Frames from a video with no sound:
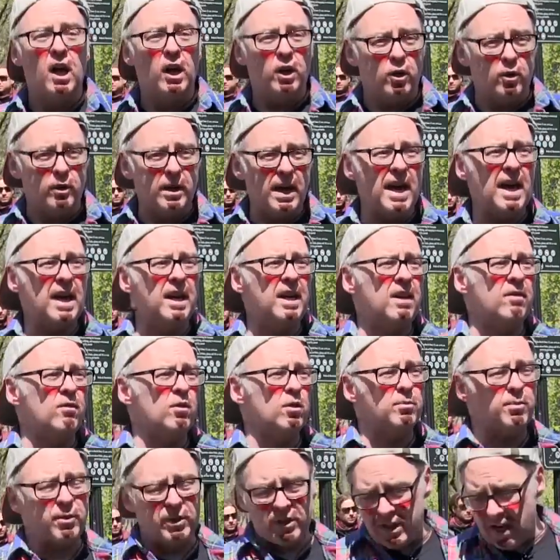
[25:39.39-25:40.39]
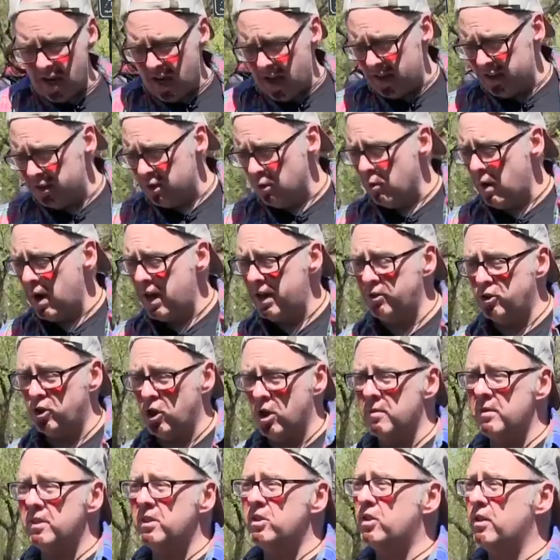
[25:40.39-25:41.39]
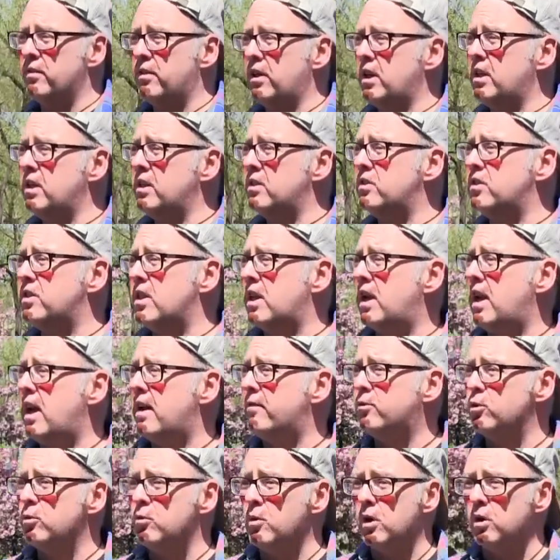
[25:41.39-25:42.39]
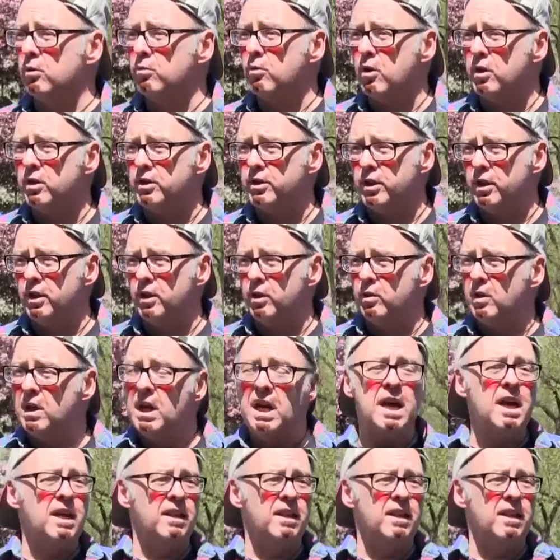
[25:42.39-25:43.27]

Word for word: You can't even pretend the way German civilians did after World War II